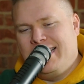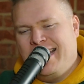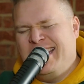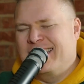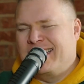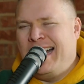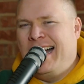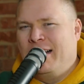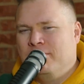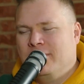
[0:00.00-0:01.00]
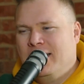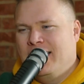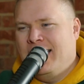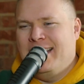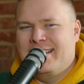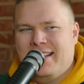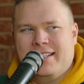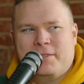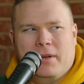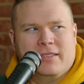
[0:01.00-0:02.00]
think it's Tom. I think that's how
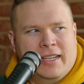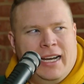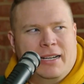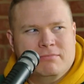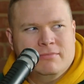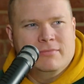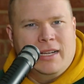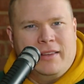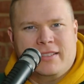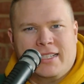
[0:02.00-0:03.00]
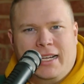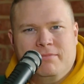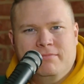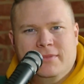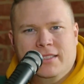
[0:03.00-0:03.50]
they spelled Tom at the time.